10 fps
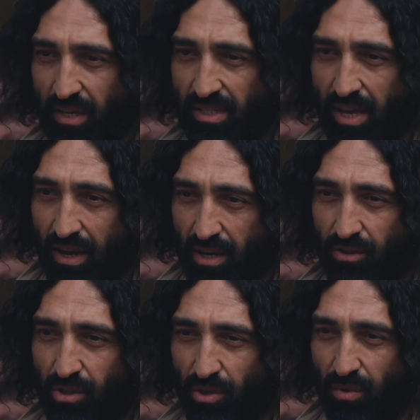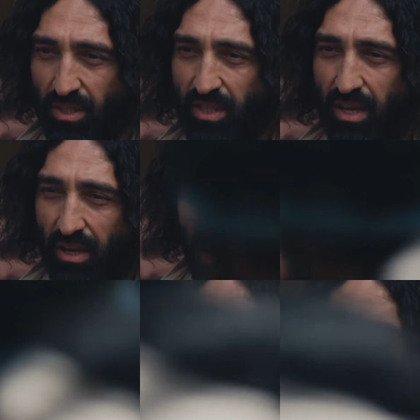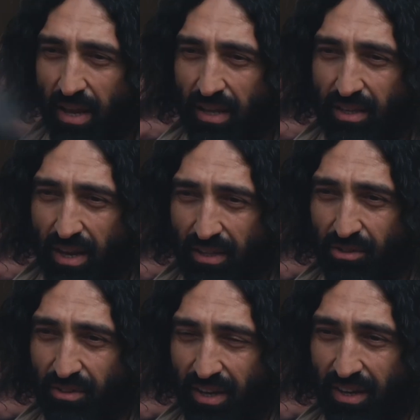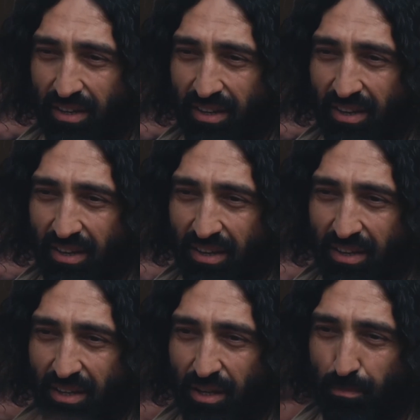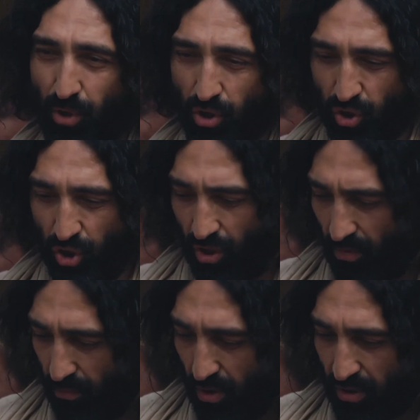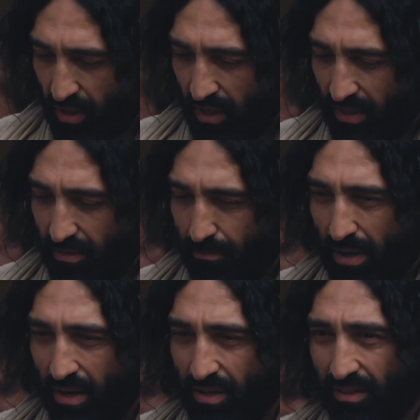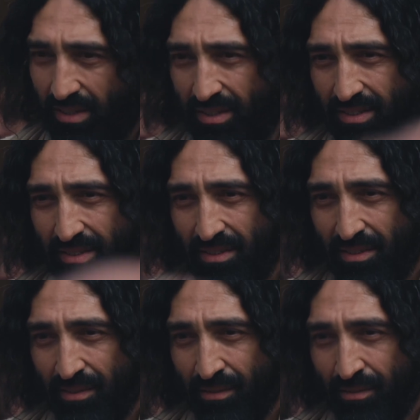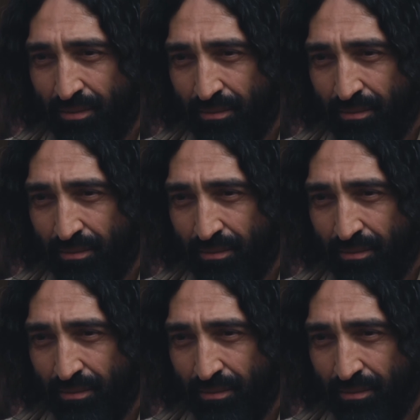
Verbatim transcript: For he says, The Lord said to my Lord, Sit at my right hand until I put your